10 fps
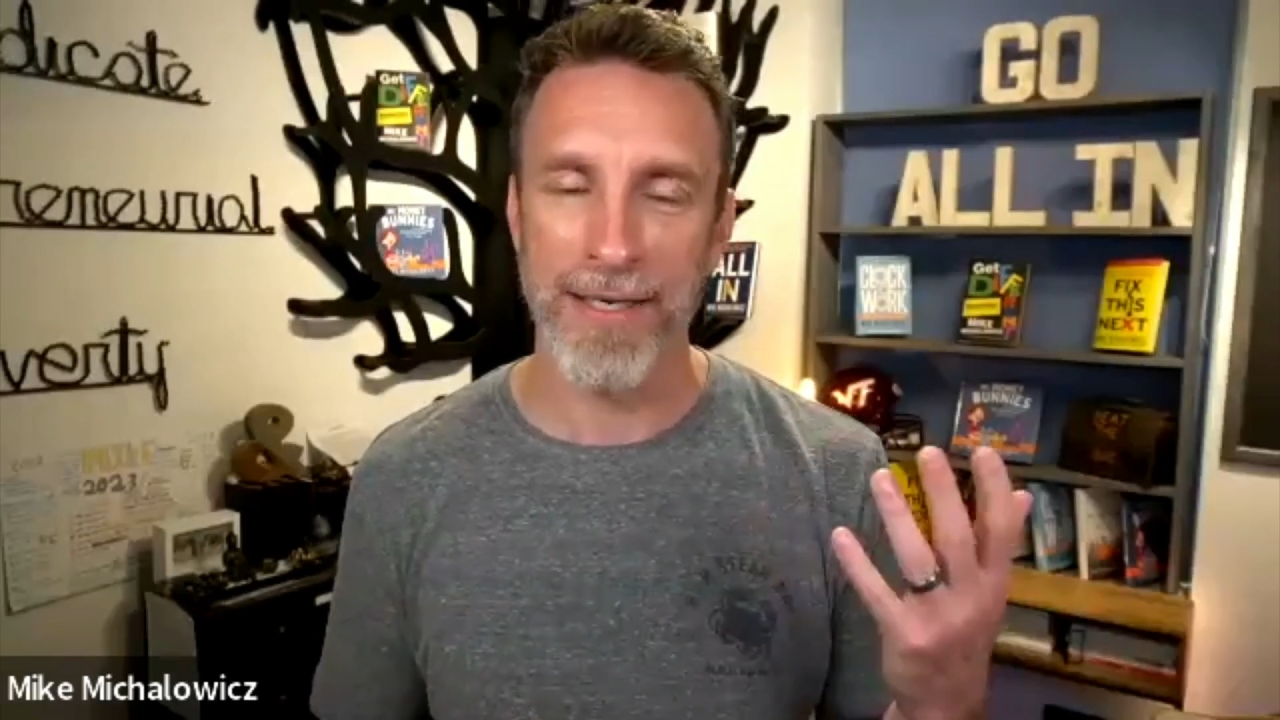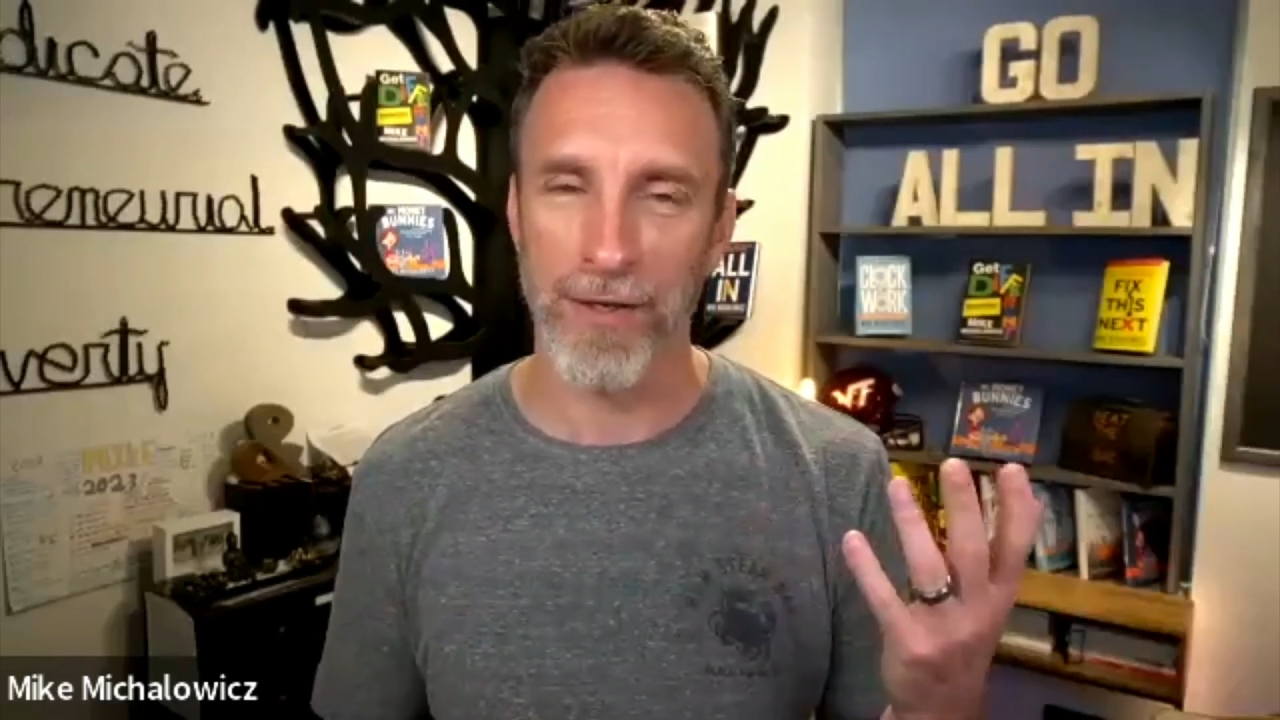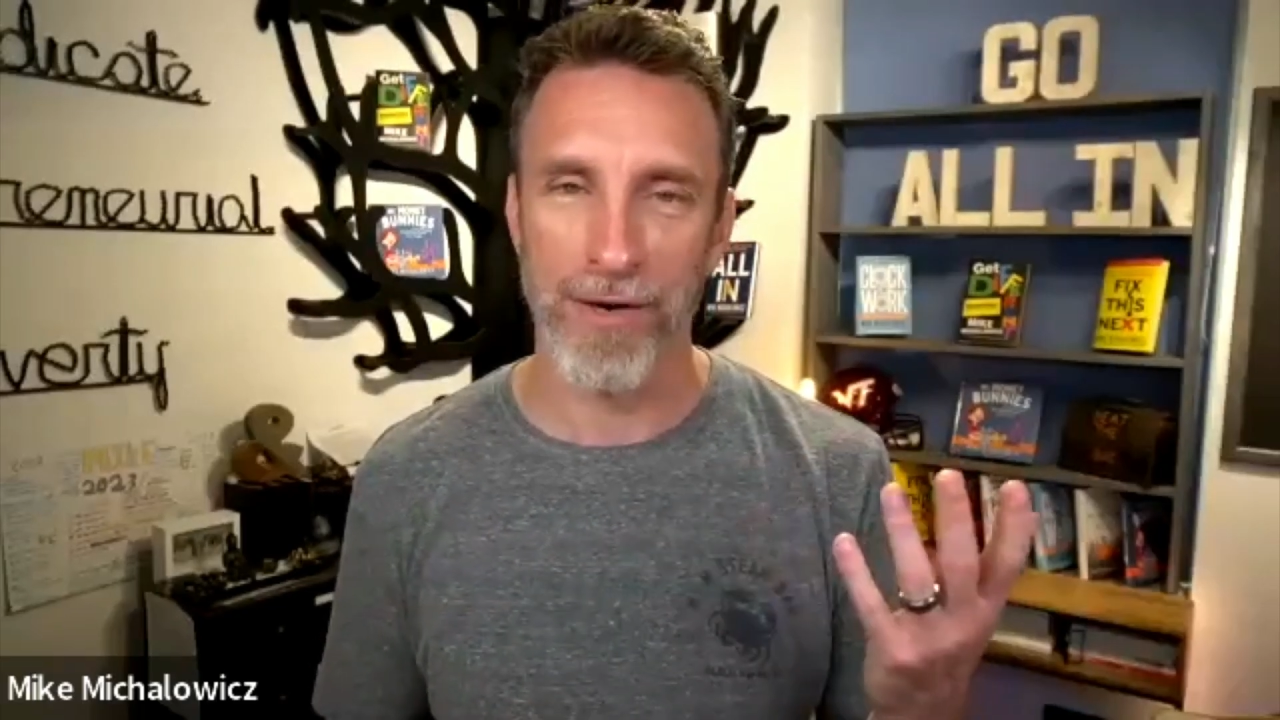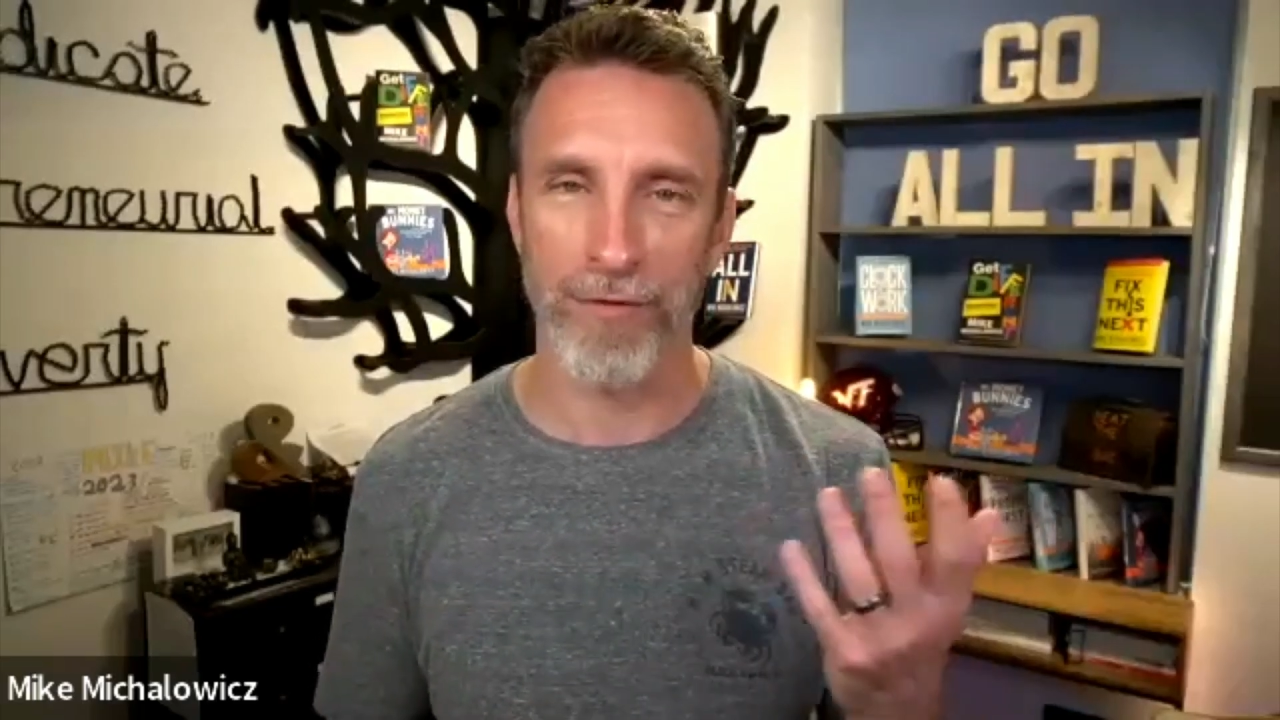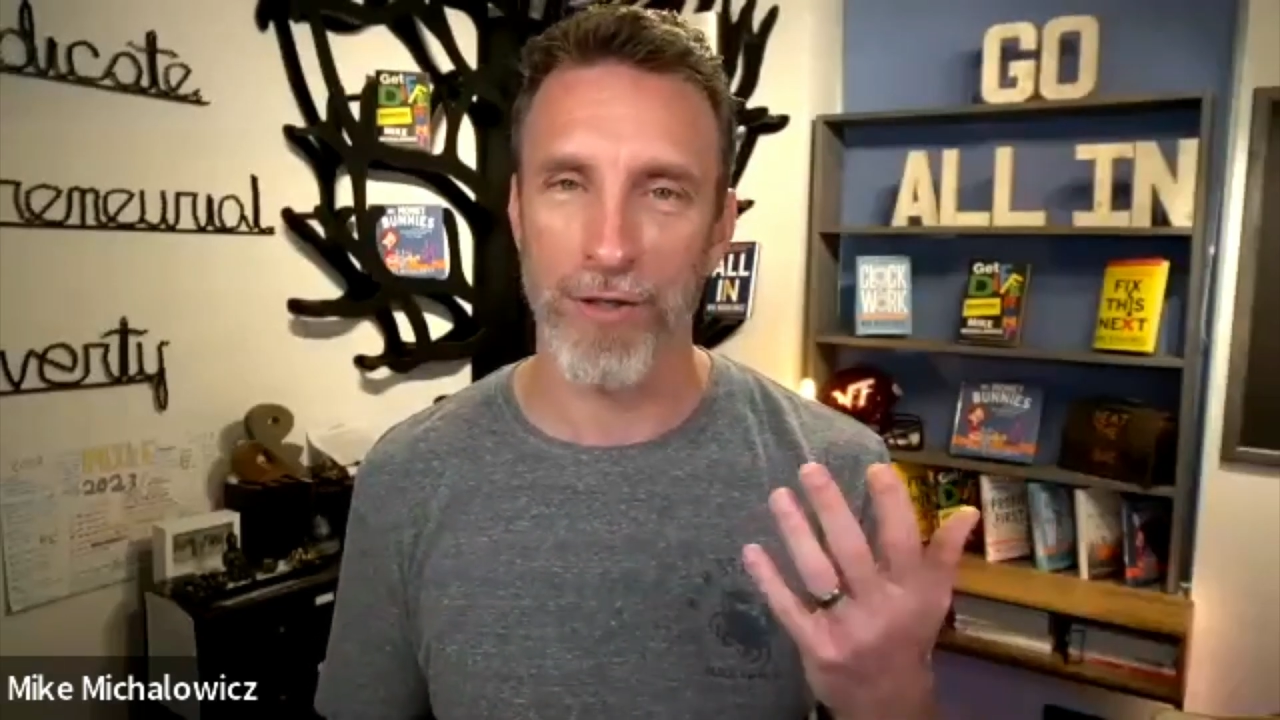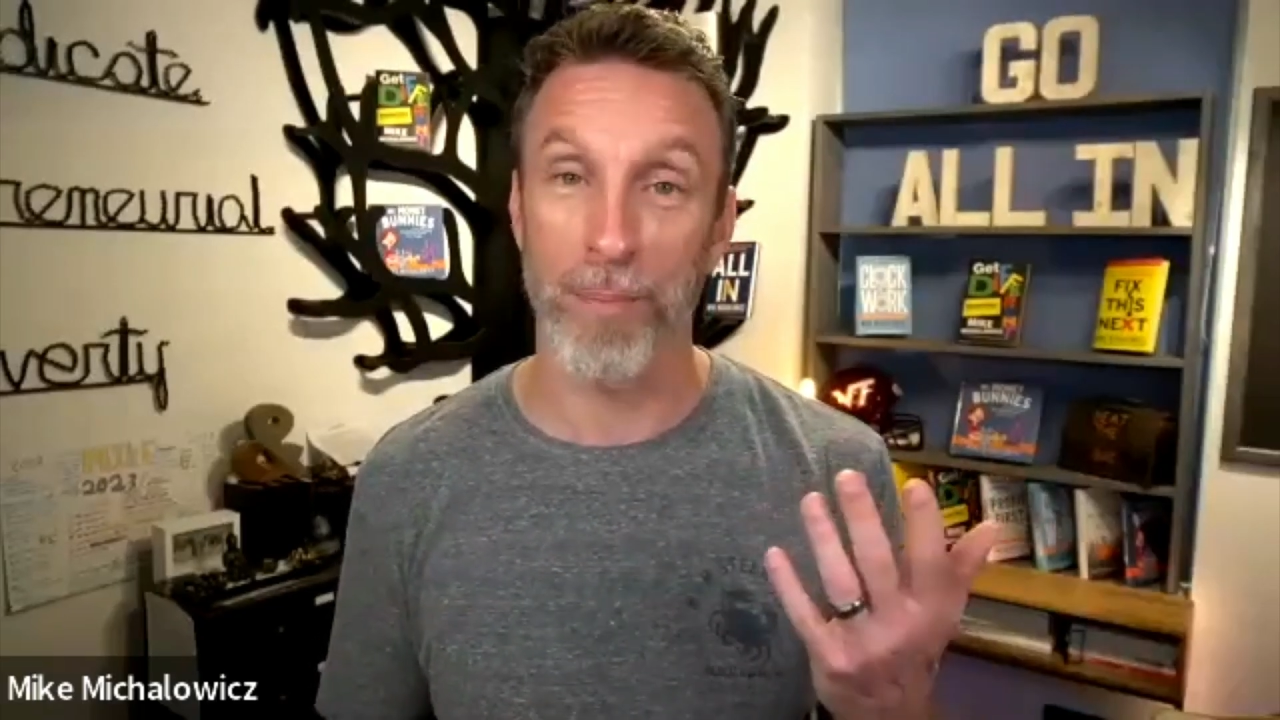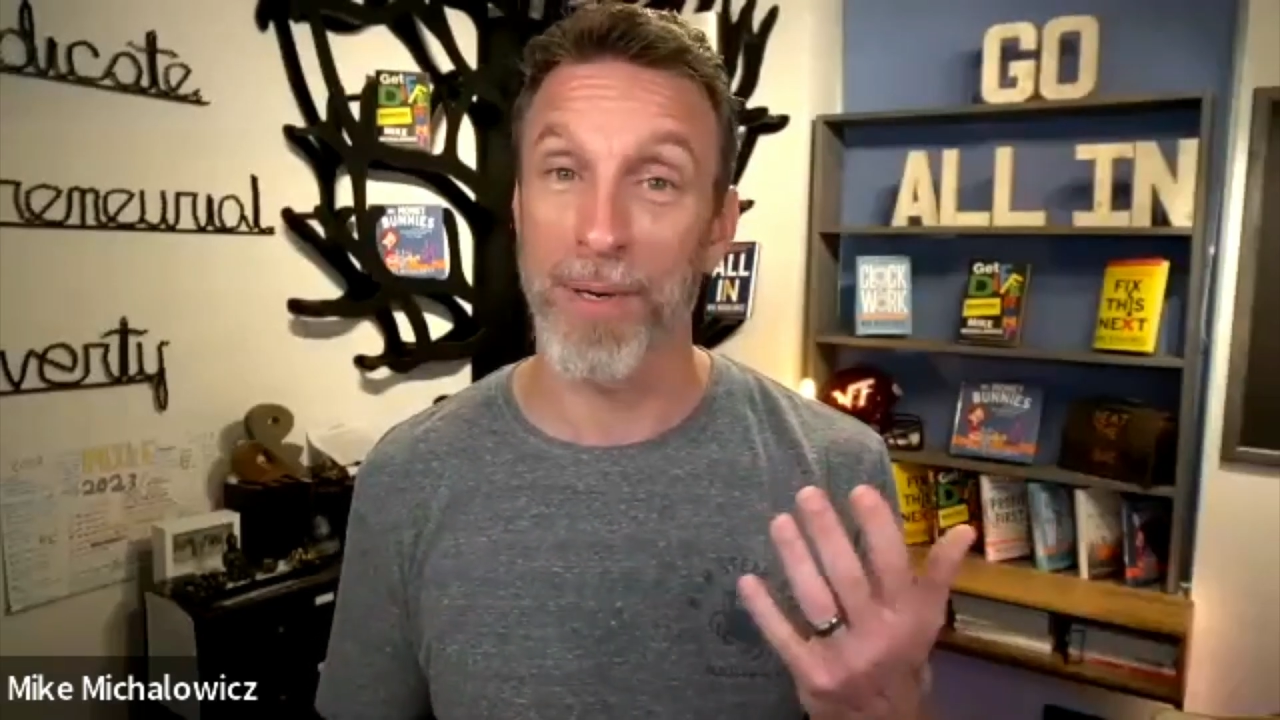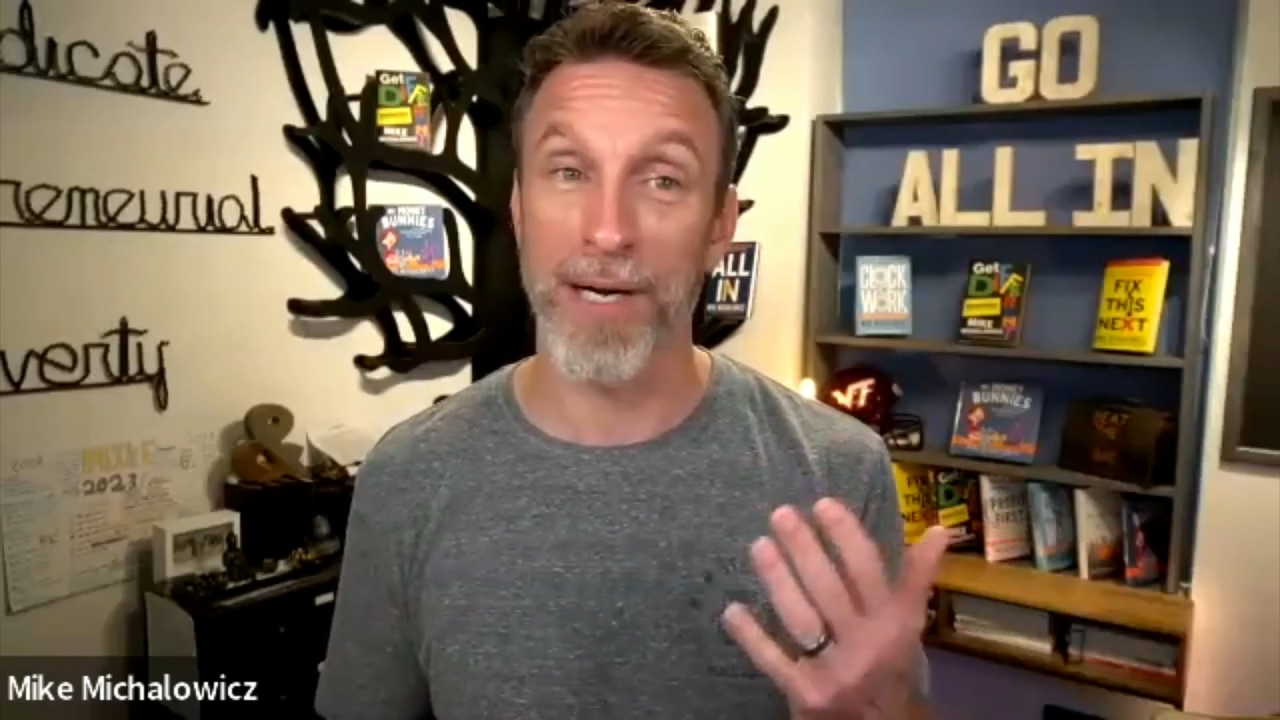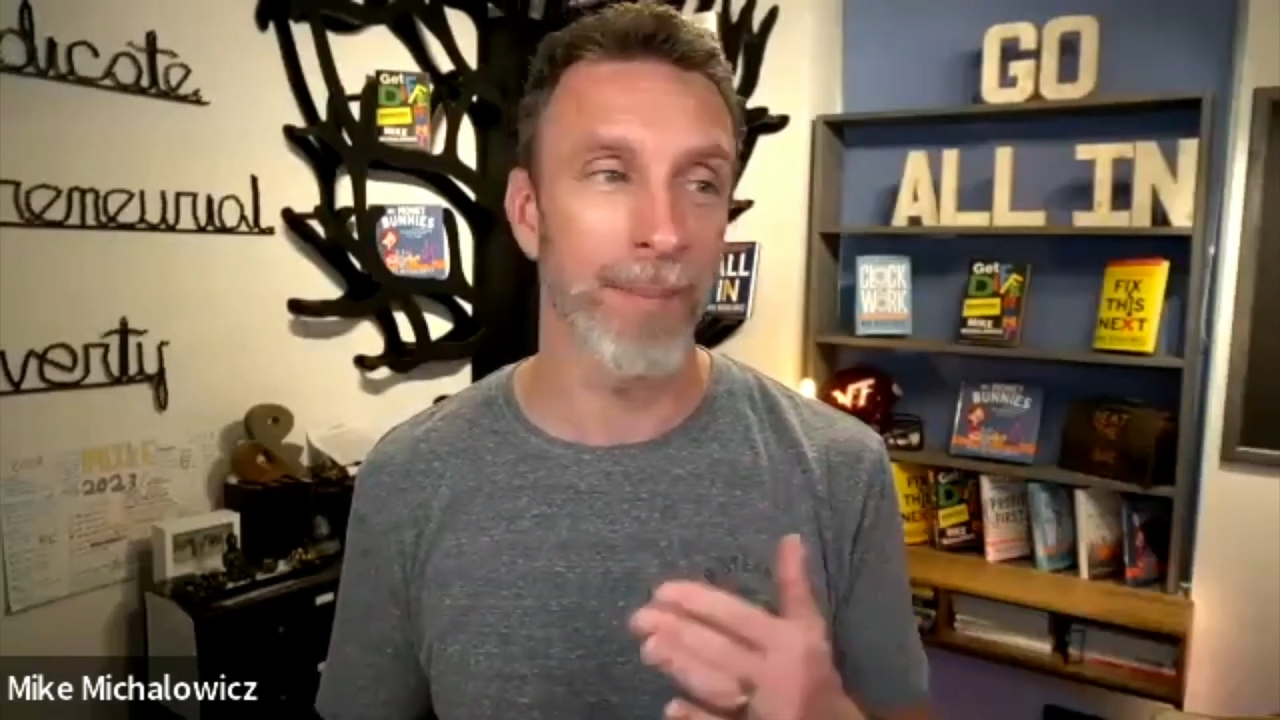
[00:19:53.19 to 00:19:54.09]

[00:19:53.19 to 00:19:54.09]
her for a short period.